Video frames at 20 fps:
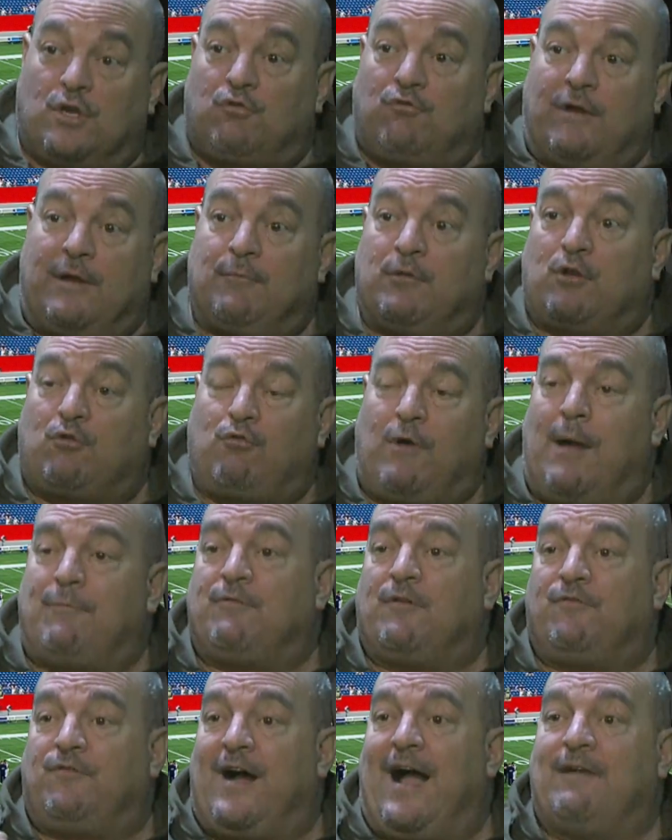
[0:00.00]
cream of the crop
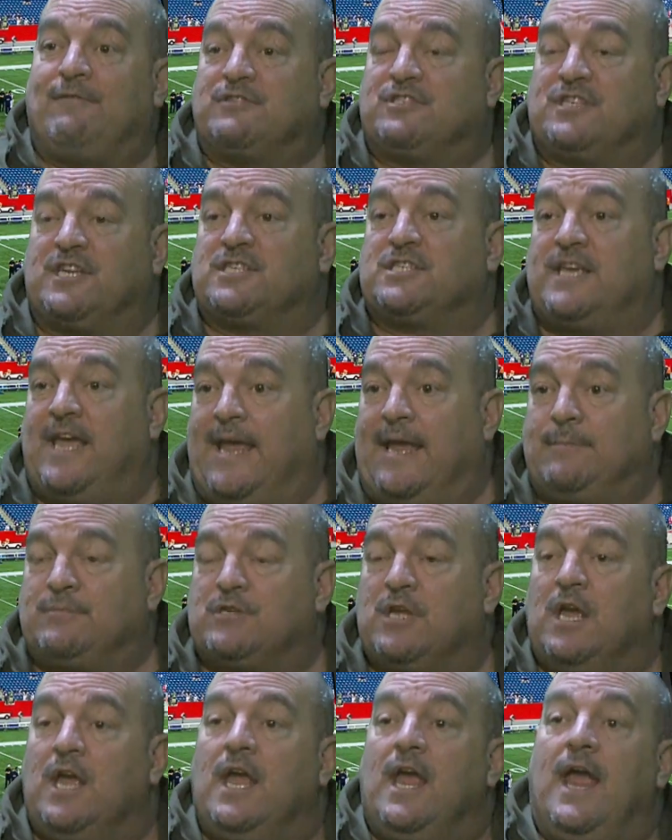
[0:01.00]
for 5 or 6
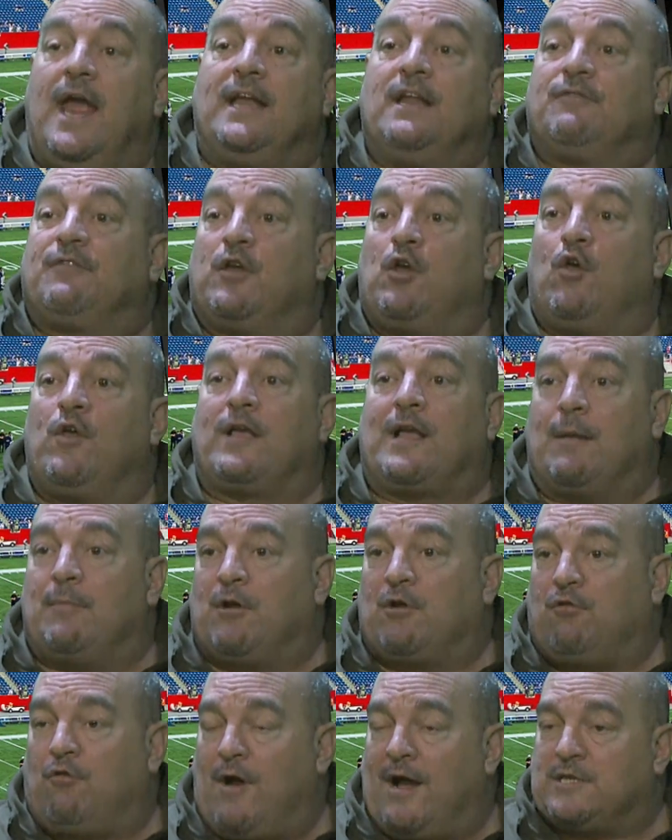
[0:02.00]
games. And if they only come
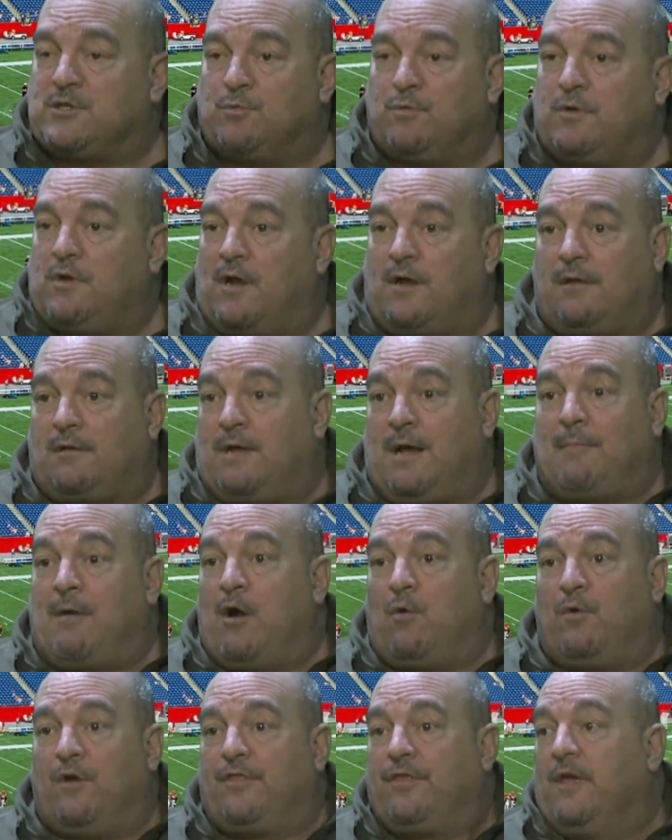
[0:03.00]

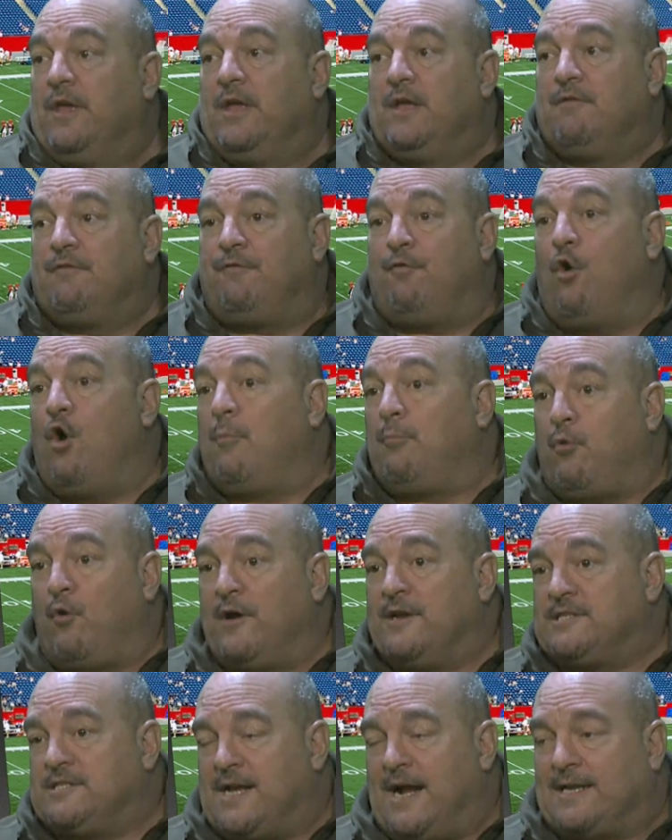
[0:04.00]
out with 4
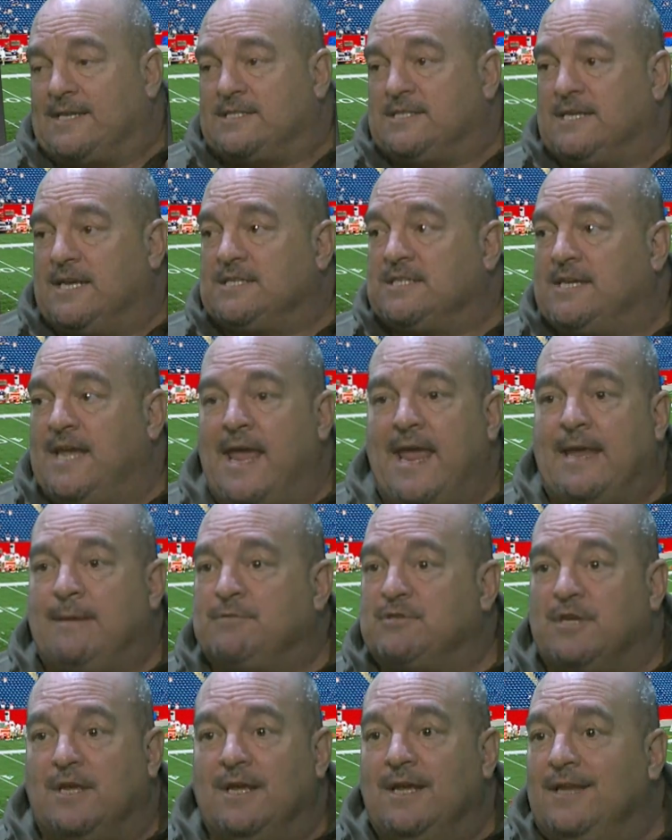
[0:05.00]
points out of 6
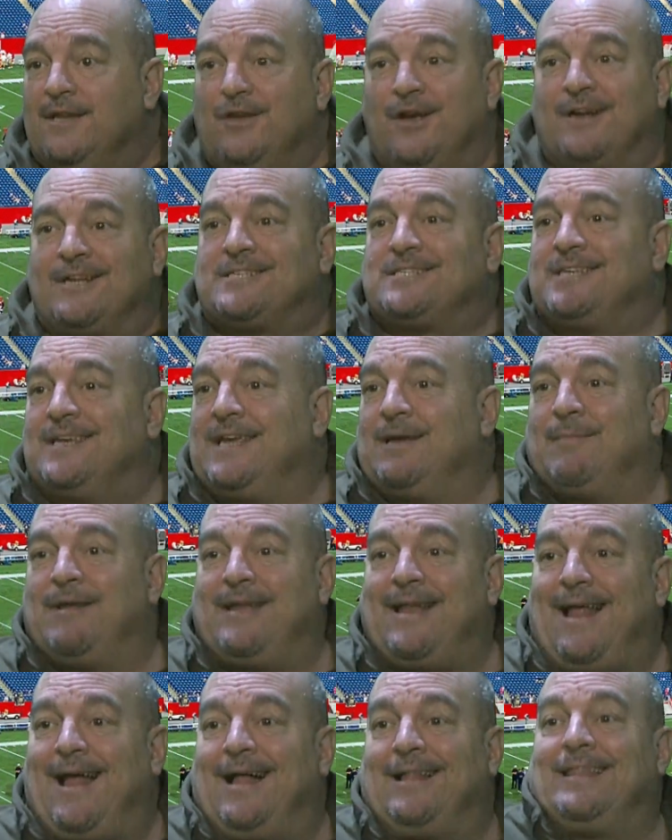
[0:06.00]
games, you're going to see them
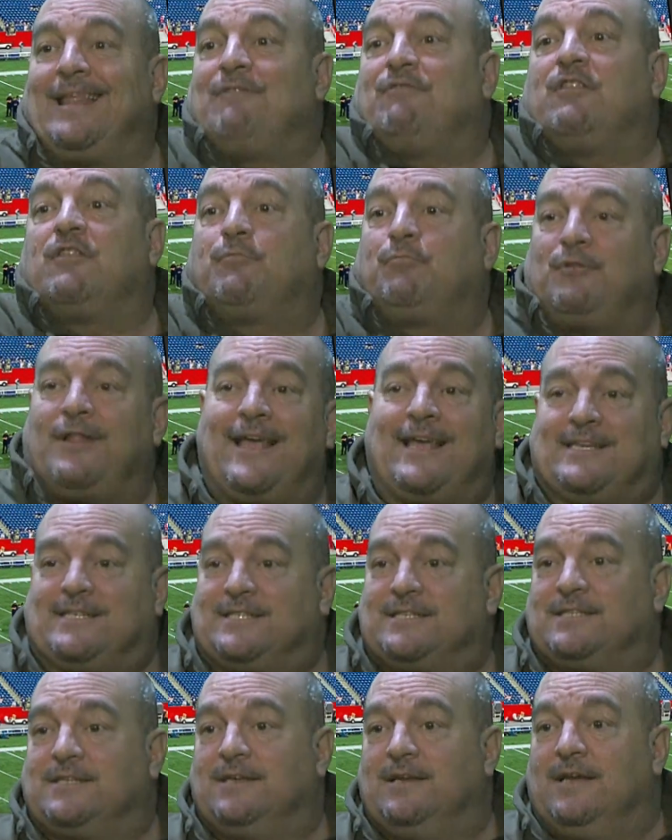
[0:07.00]
in 11th
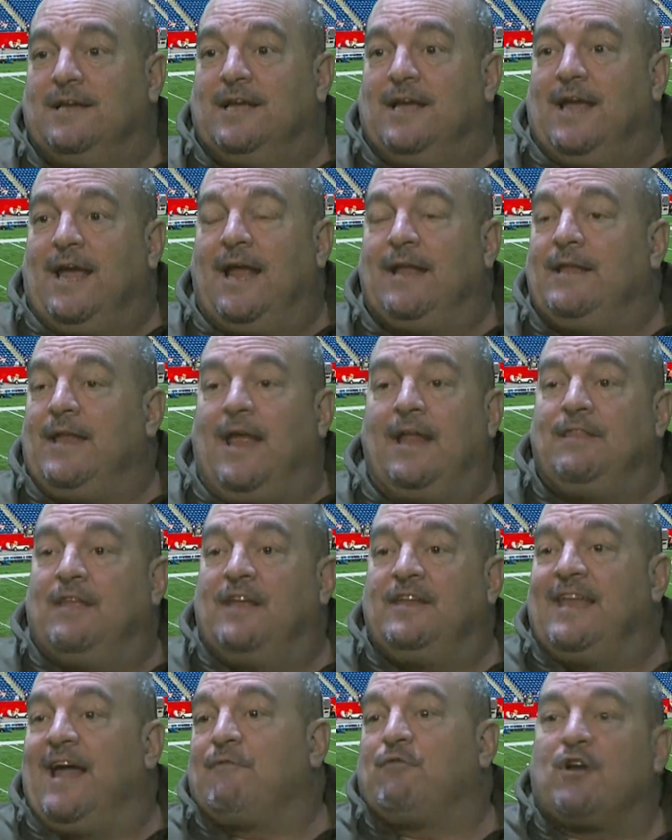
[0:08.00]
place. And
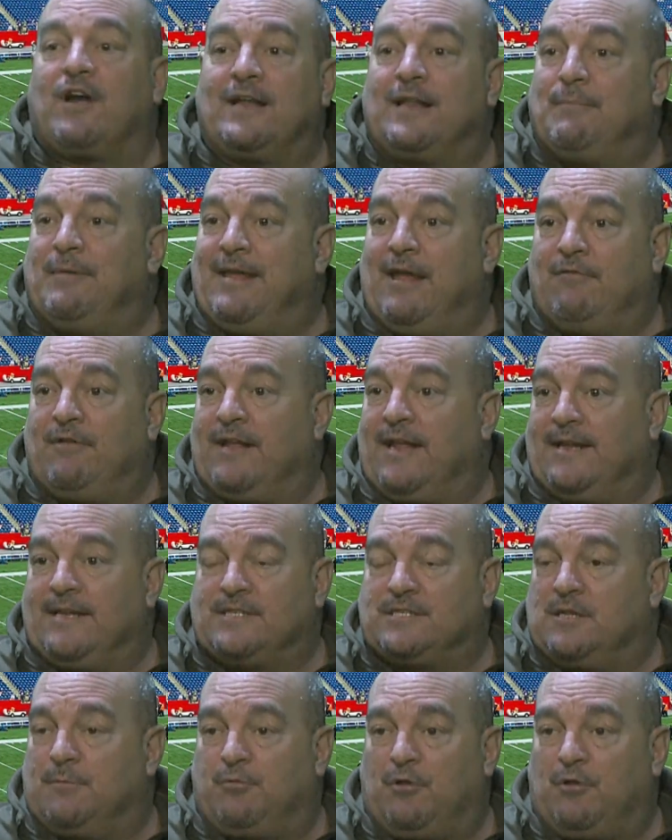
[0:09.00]
they're never going to be able to get into the